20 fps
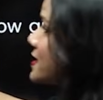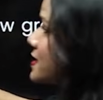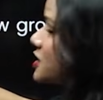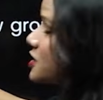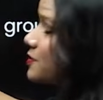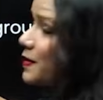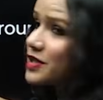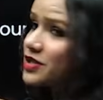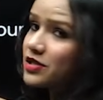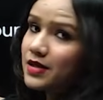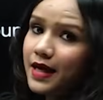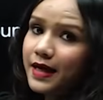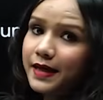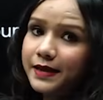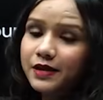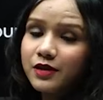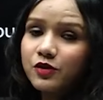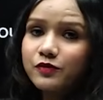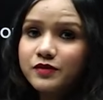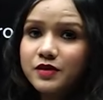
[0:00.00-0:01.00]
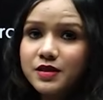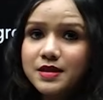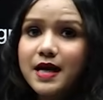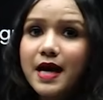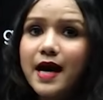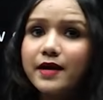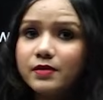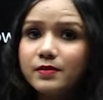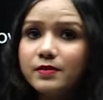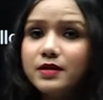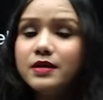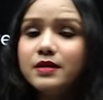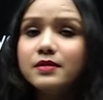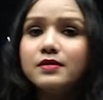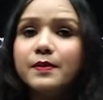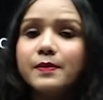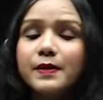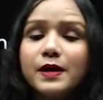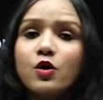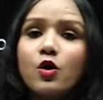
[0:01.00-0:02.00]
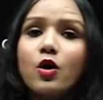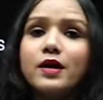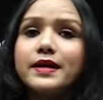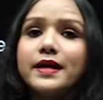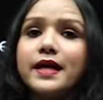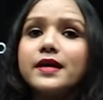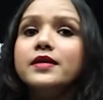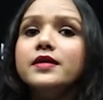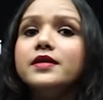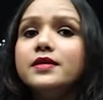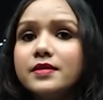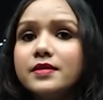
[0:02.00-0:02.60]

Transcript: speciality of this animal, the Bengal tiger?